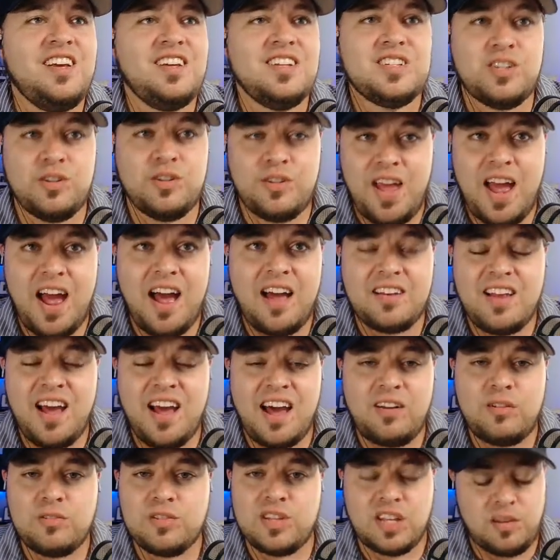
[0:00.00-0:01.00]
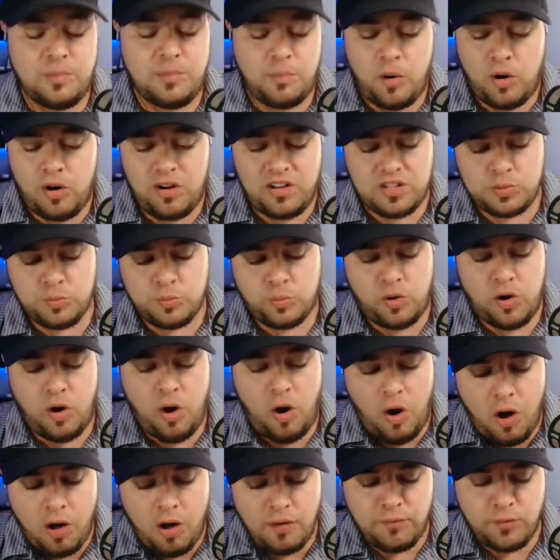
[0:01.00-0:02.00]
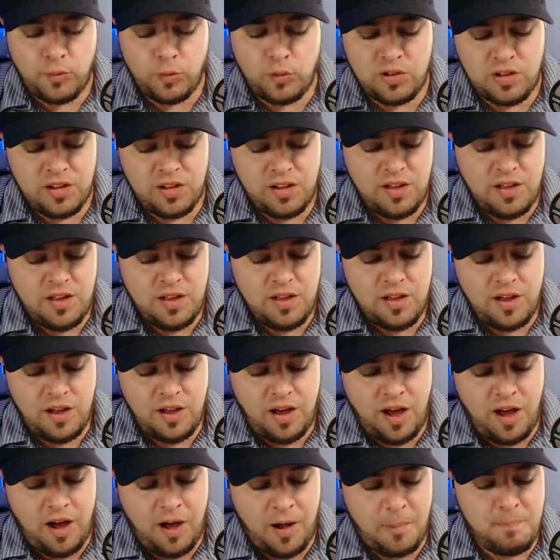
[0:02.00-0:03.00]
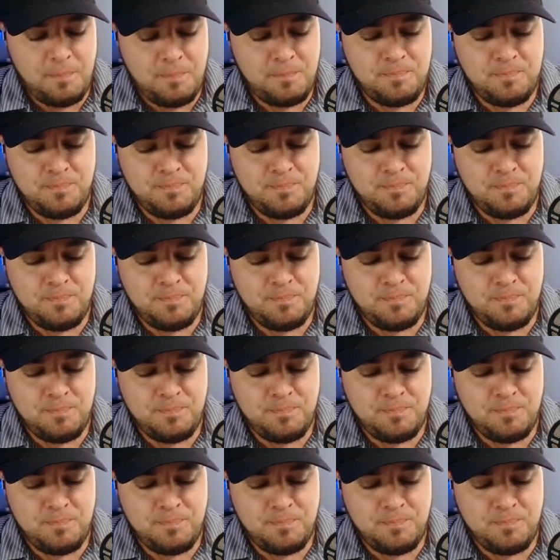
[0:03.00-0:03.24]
So, yeah, I, don't think the Marlins were awful, um,